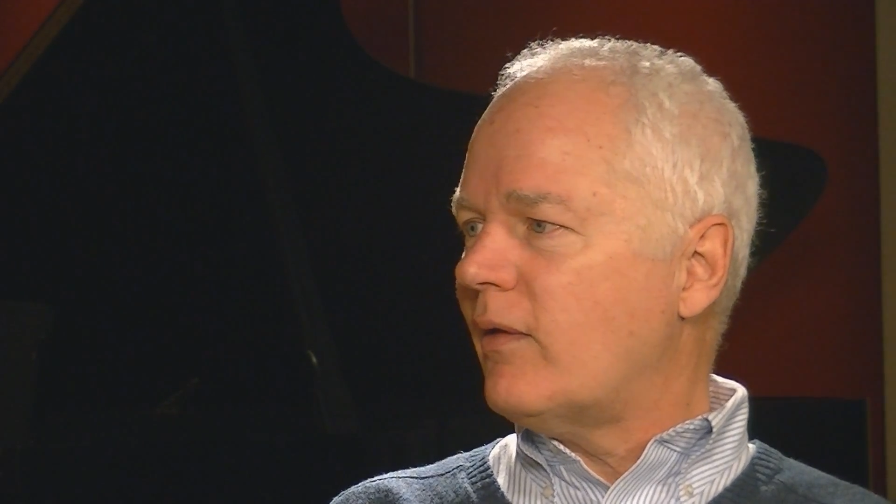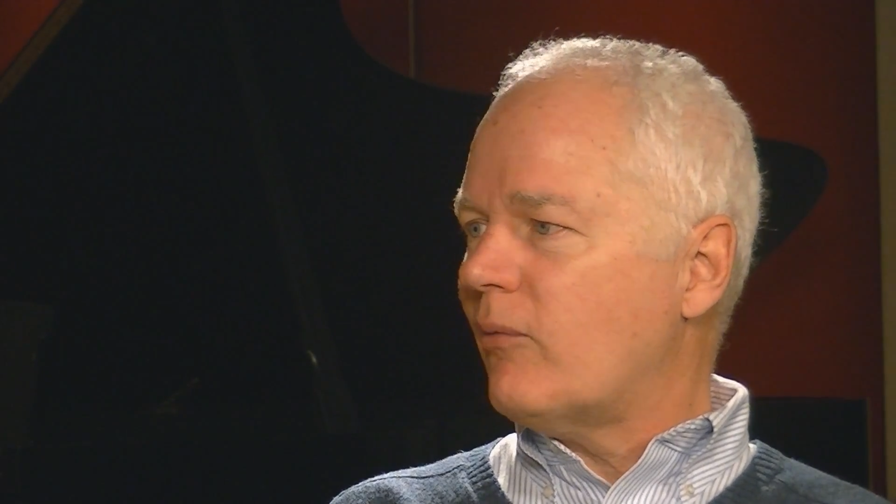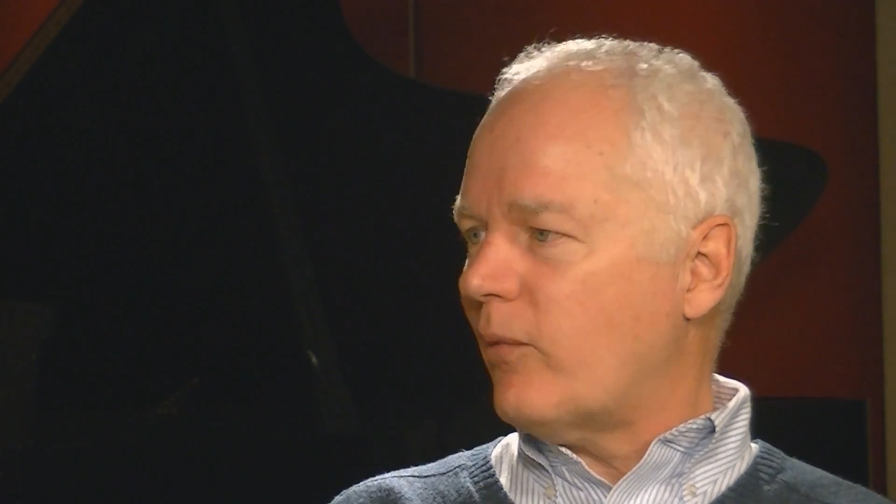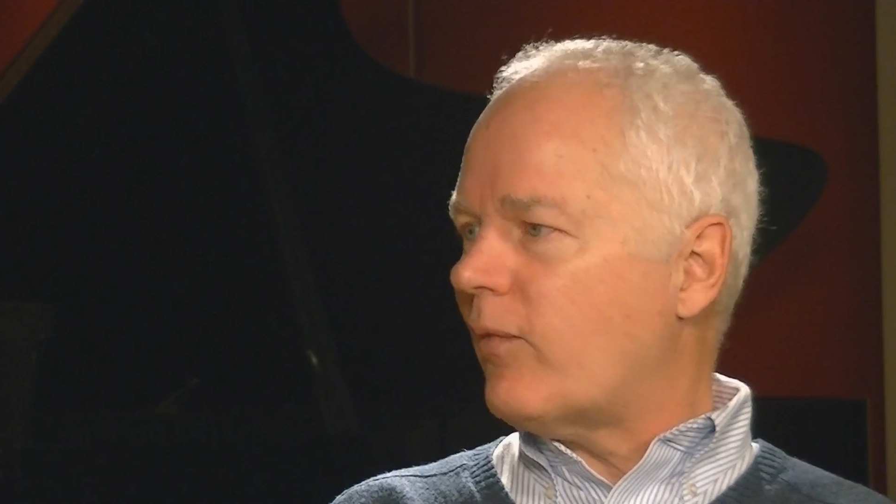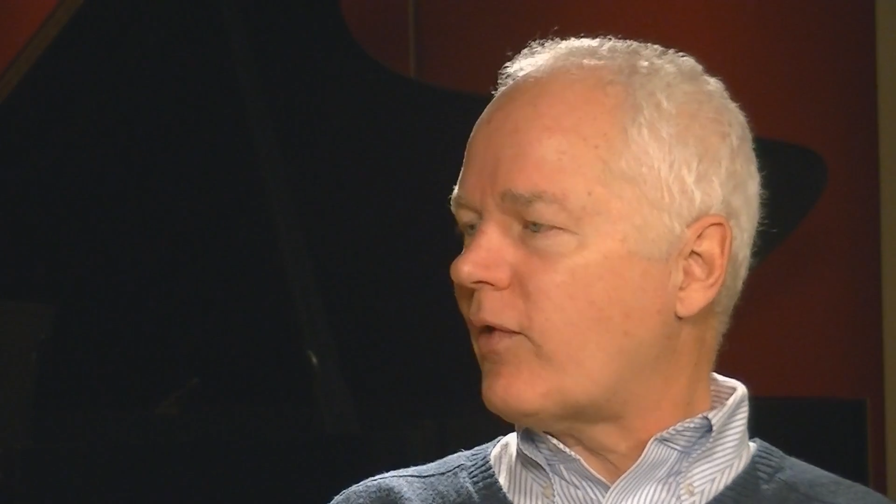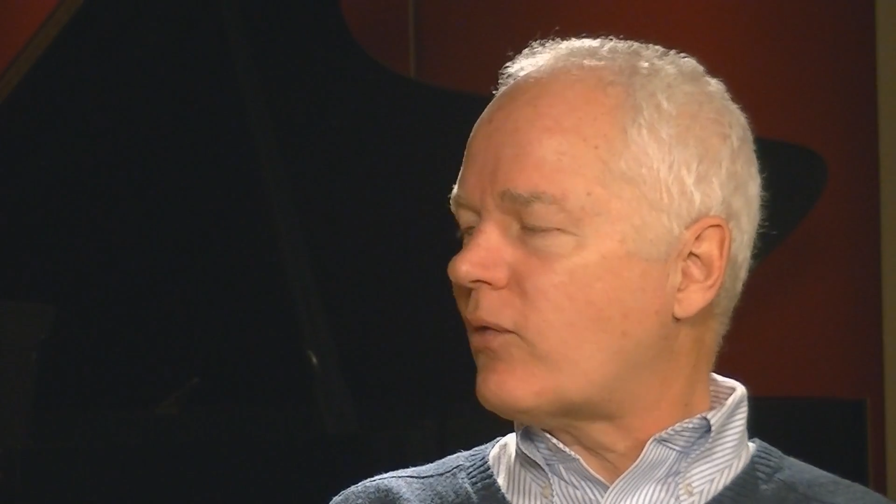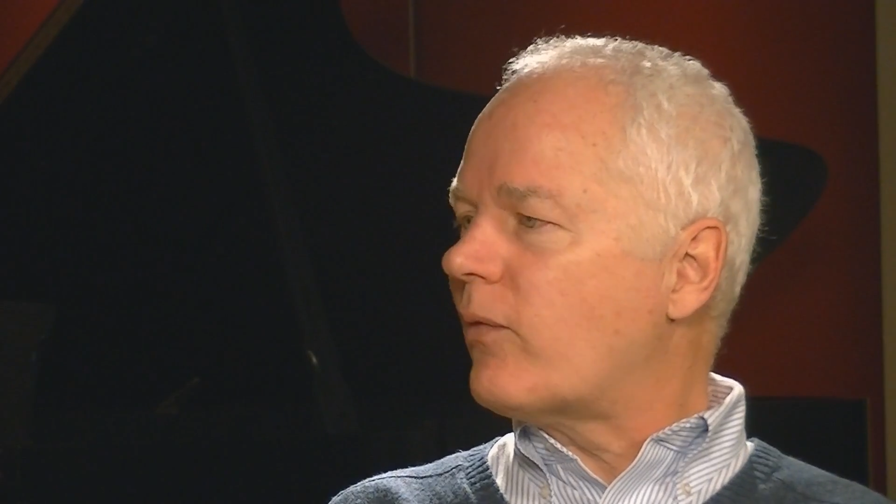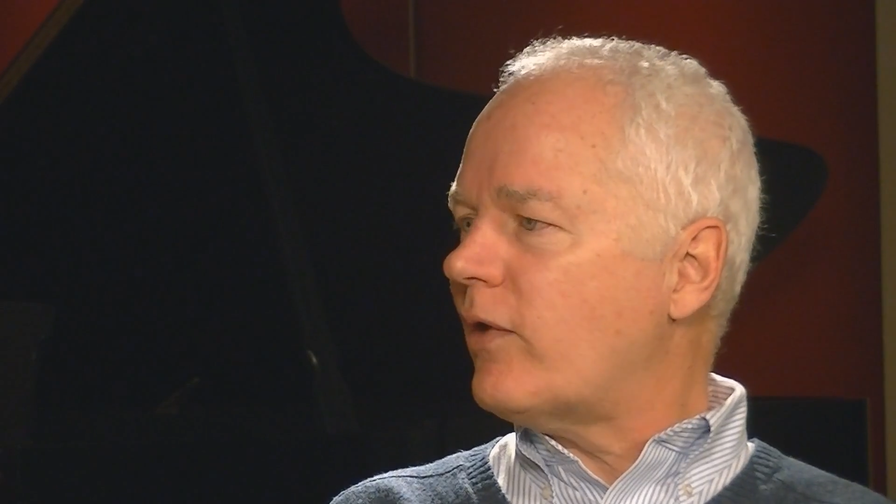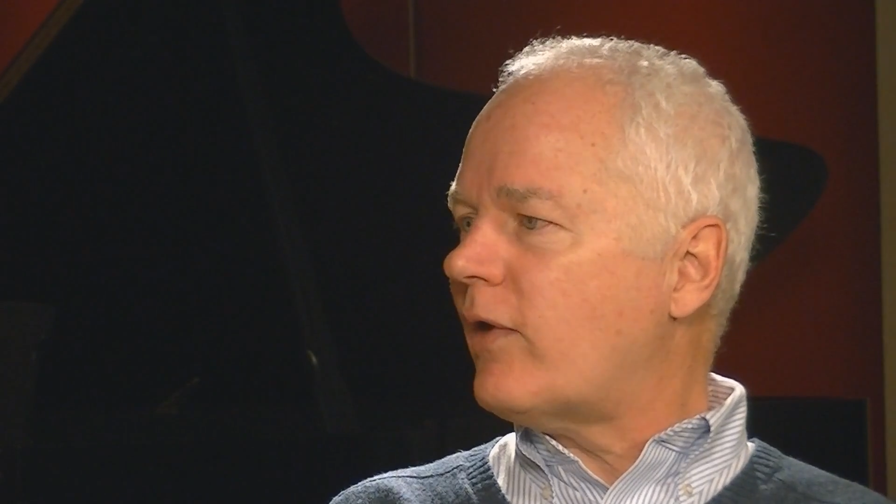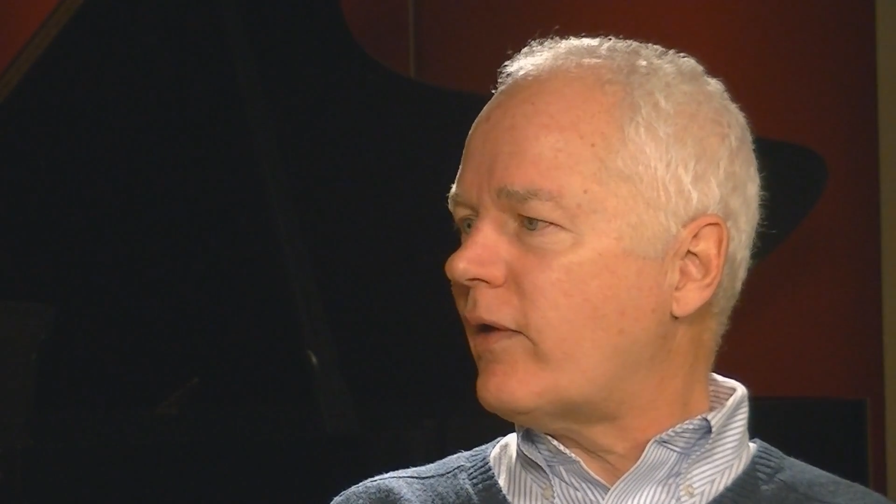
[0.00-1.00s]
We're
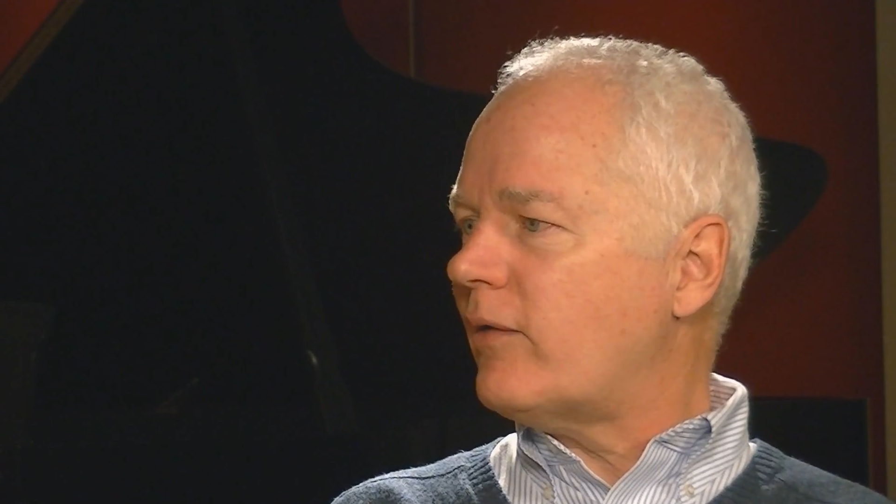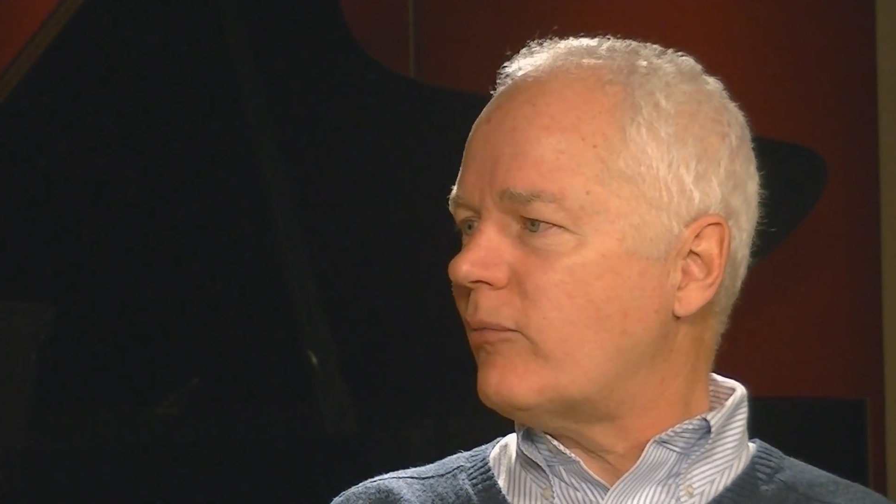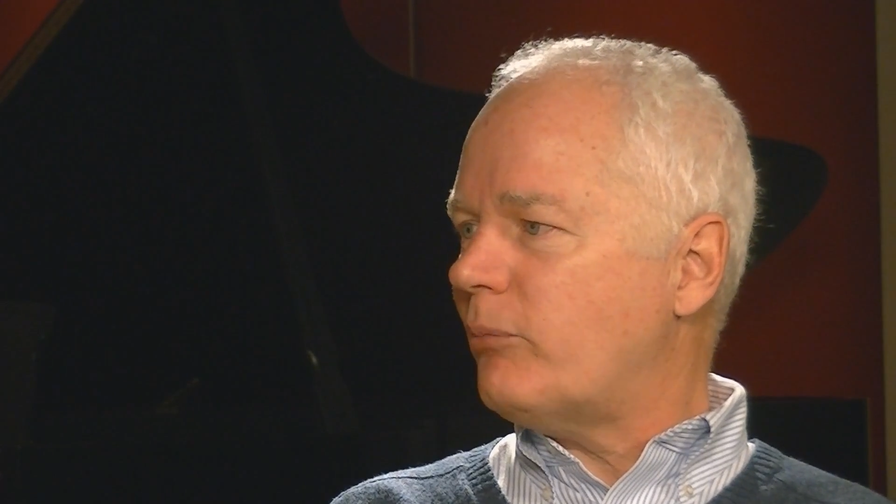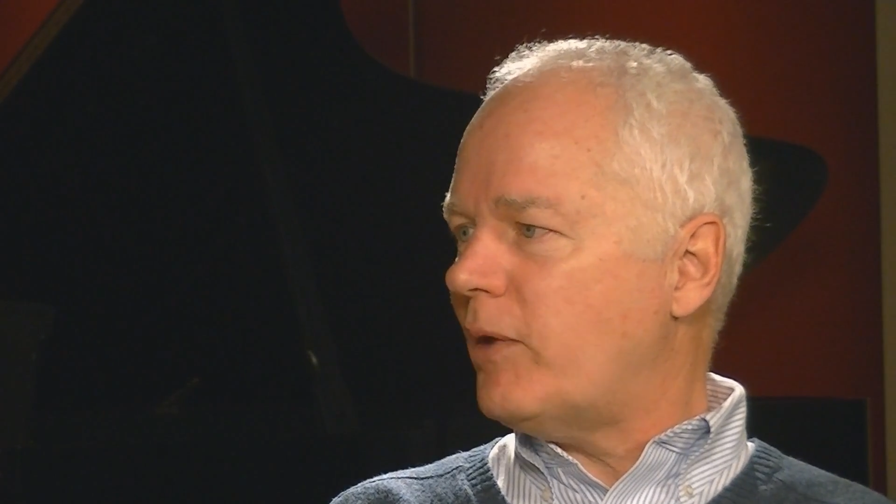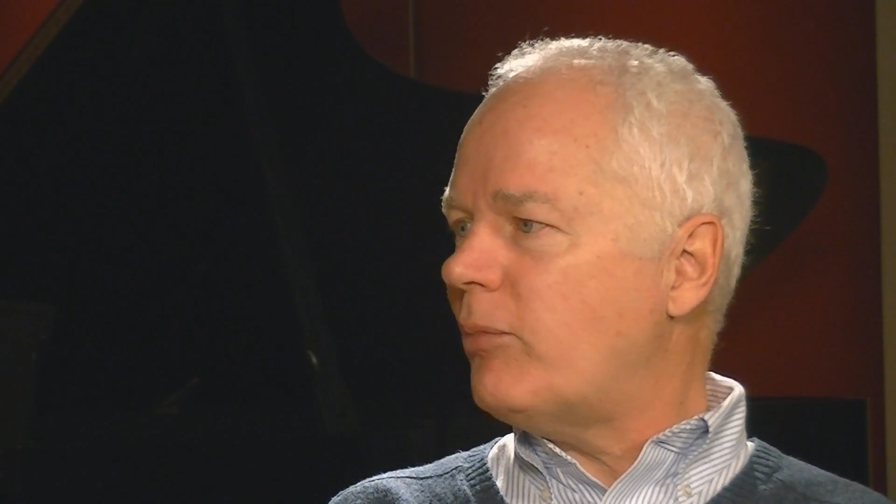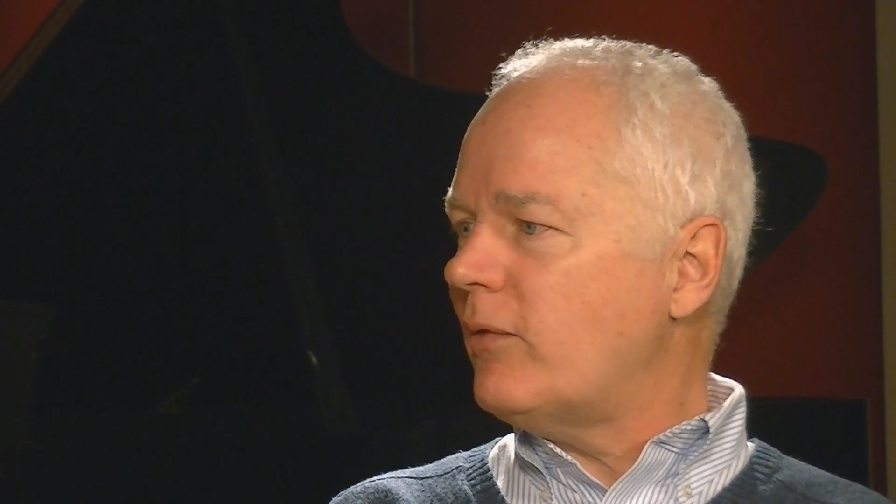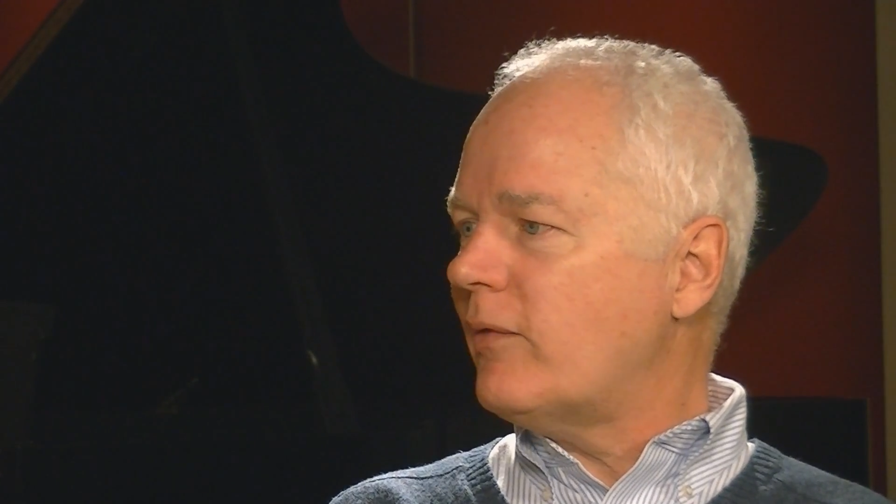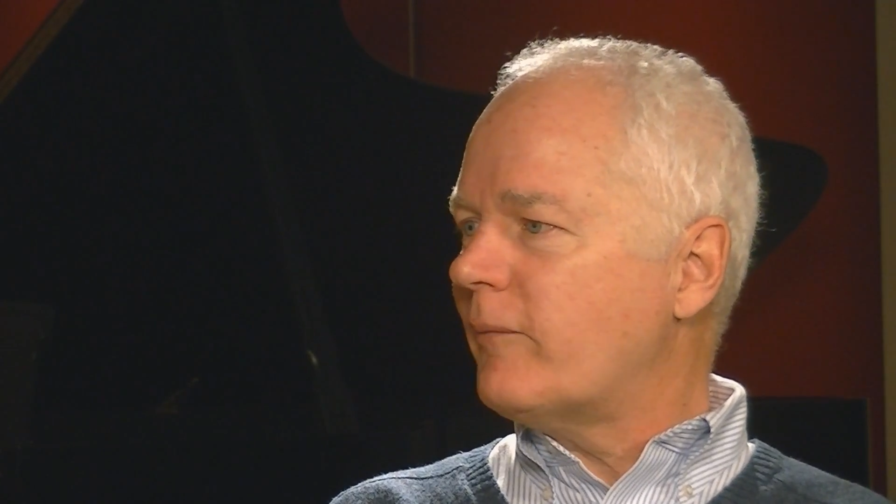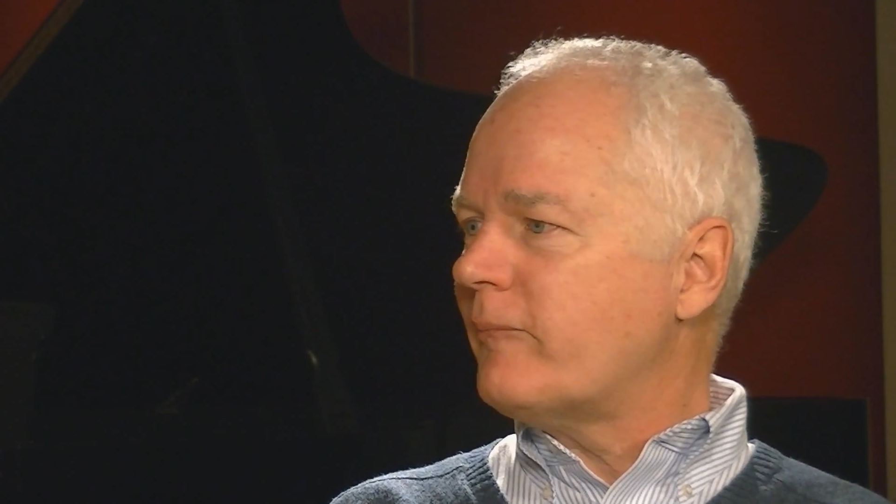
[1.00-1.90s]
storytelling people,